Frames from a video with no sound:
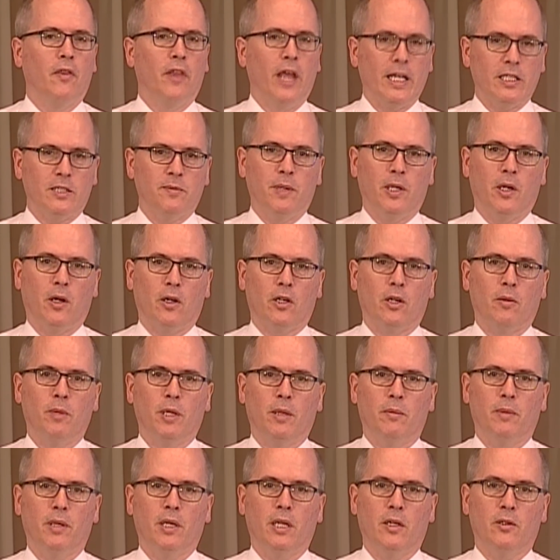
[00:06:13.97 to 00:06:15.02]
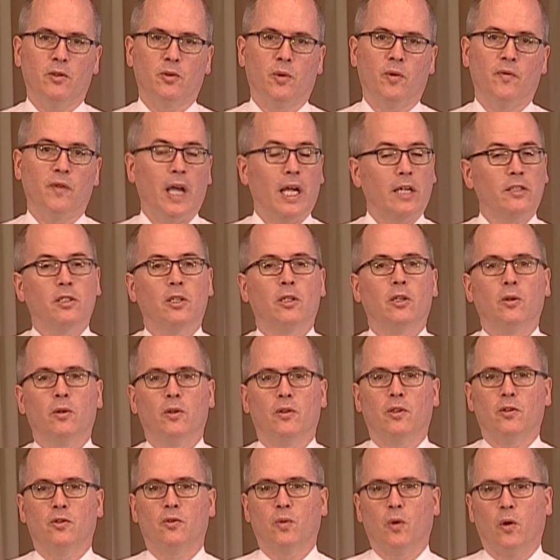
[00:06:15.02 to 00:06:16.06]
That's been our commitment as we've
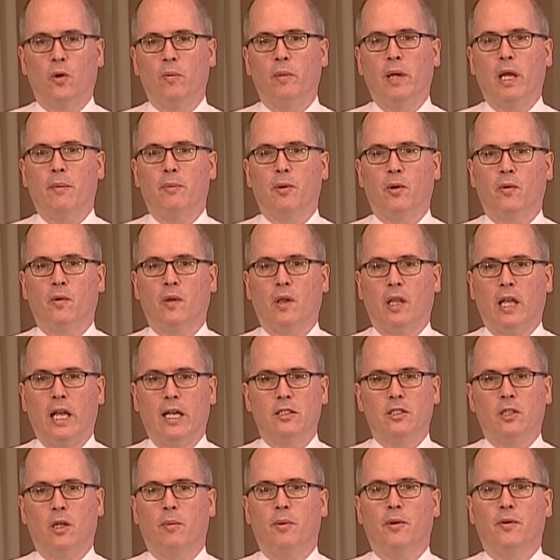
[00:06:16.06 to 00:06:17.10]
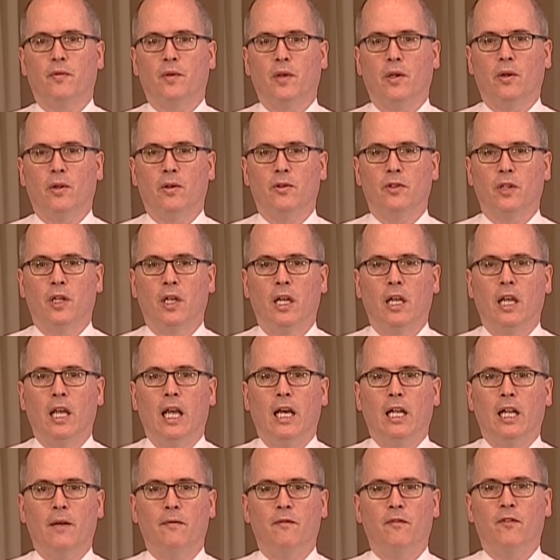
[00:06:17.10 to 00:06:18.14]
executed this roadmap over the last couple of years.
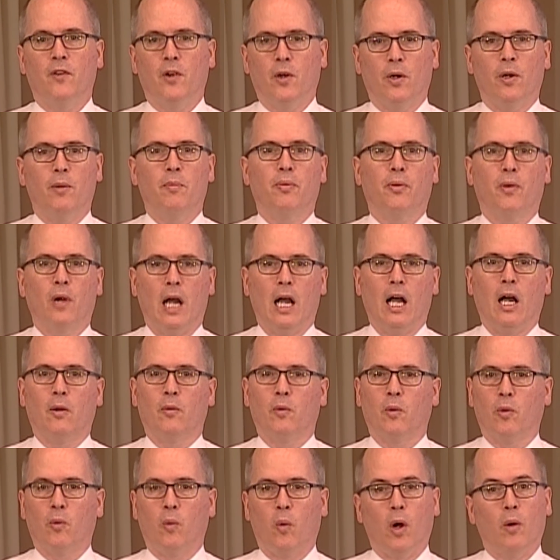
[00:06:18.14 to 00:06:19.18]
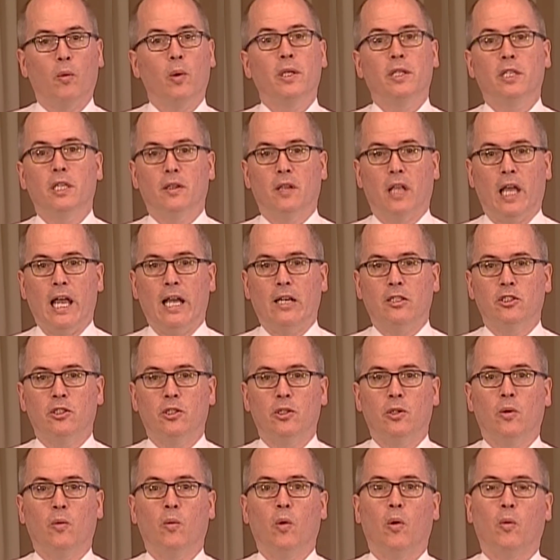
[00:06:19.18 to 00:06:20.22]
And I'm very proud with what we did last
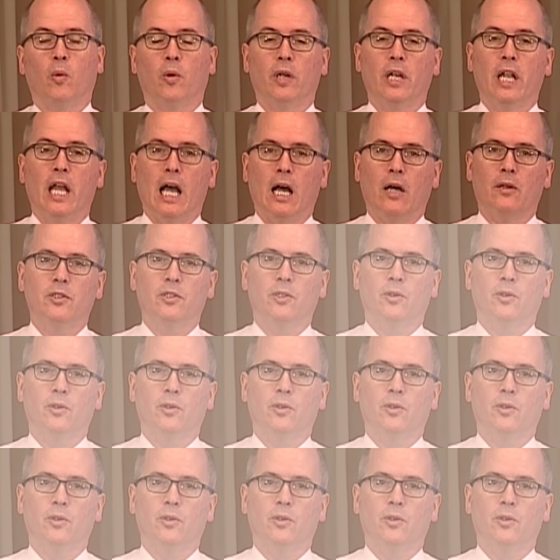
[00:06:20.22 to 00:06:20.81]
year and what we're now